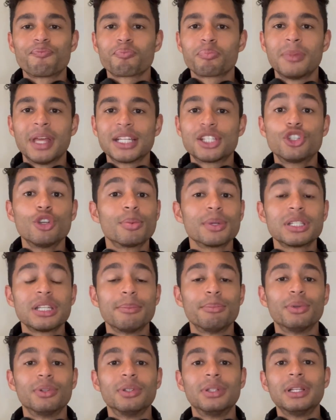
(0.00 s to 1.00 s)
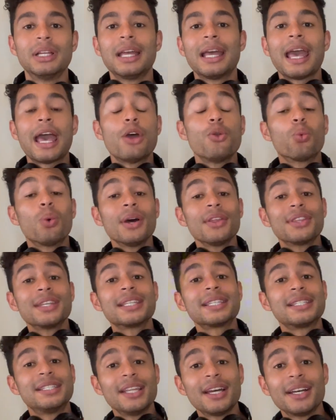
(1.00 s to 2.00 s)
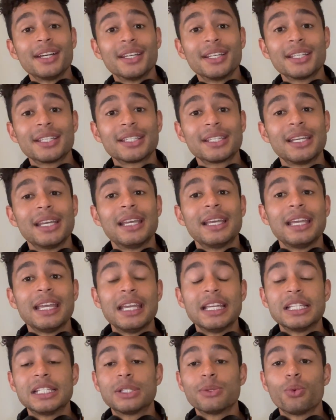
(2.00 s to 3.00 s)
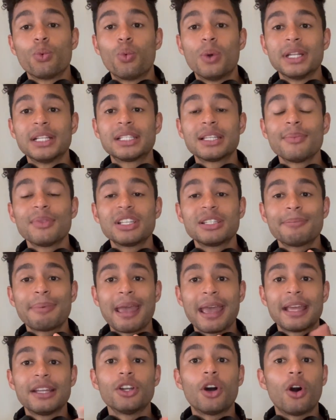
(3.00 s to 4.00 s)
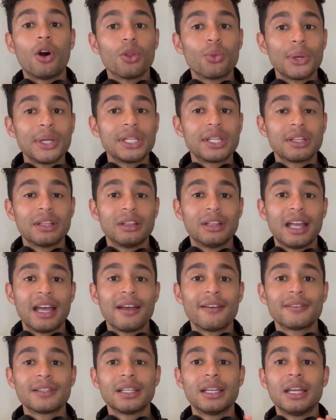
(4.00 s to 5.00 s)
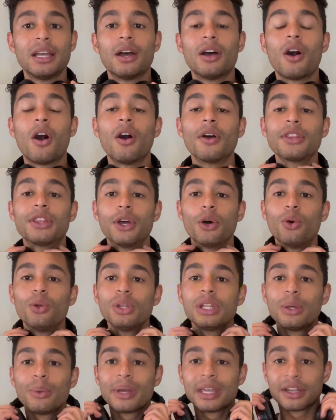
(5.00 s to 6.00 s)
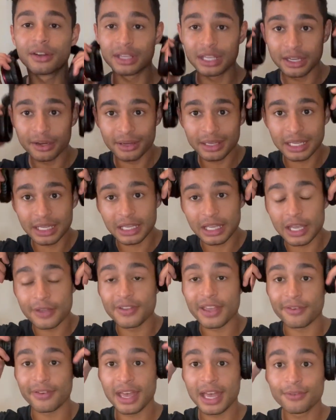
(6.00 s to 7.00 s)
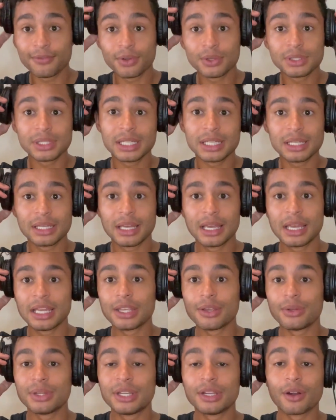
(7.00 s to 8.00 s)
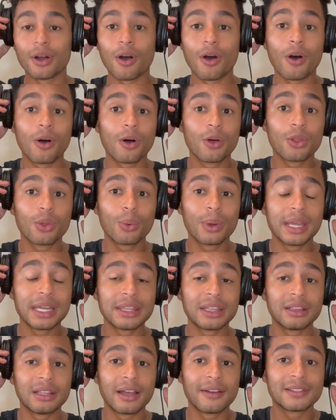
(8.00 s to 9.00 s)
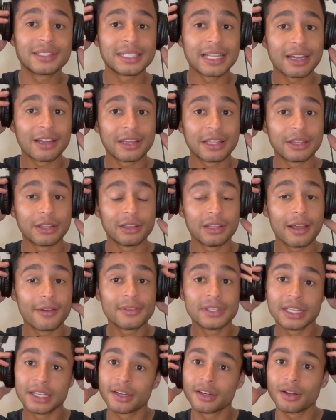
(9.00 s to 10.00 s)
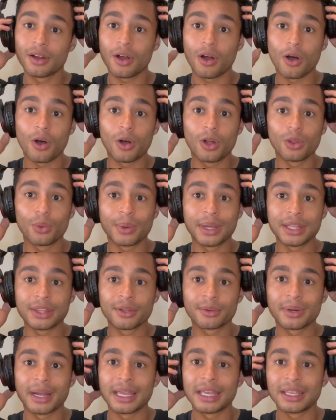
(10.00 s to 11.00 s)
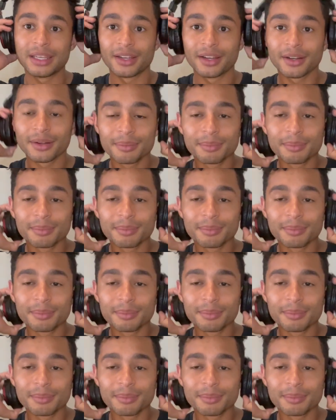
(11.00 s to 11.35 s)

That's super simple. And what this does is when something's panned all the way to the left, the only way you're hearing it, if you have headphones in, you would hear all the way in the left ear, all the way in the right ear,